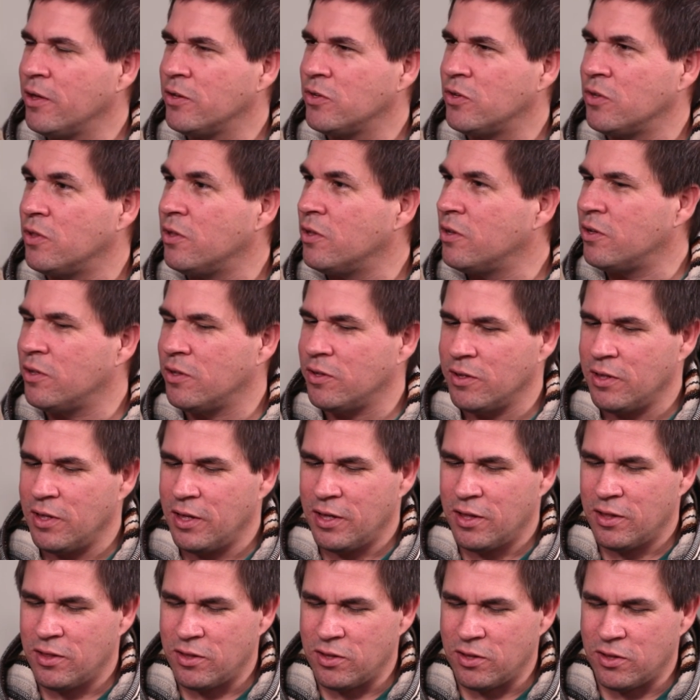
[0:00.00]
So
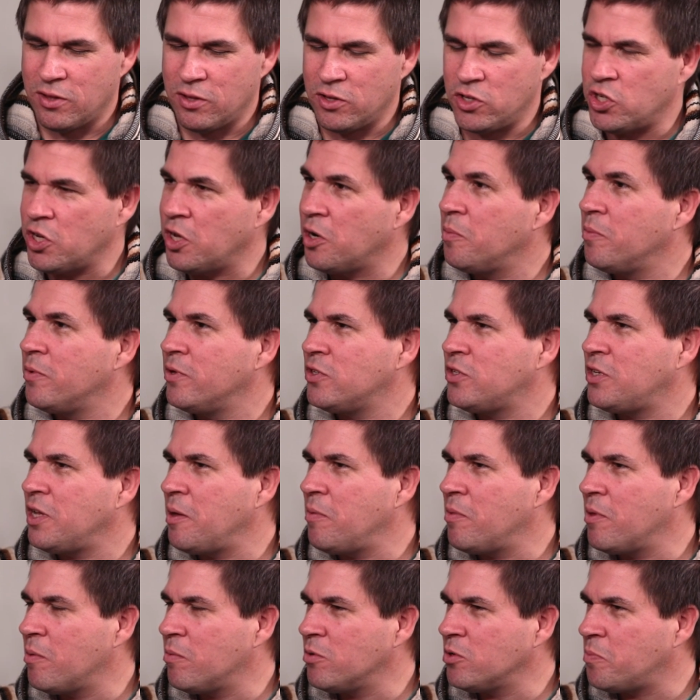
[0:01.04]
the gentleman's
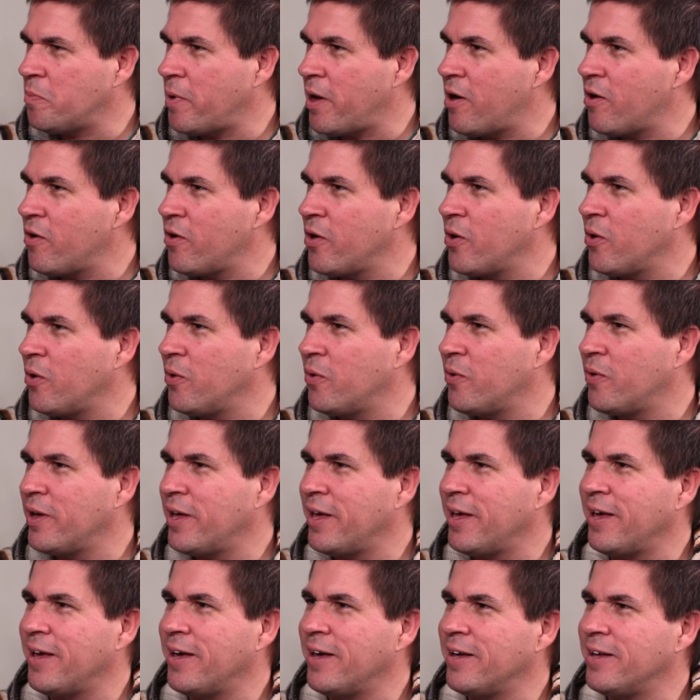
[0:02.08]
name there was Mario,
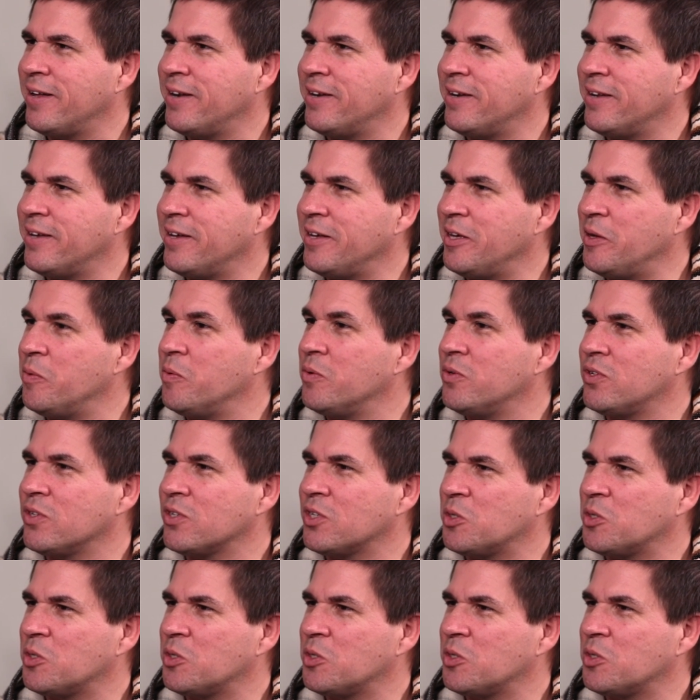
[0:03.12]
and he was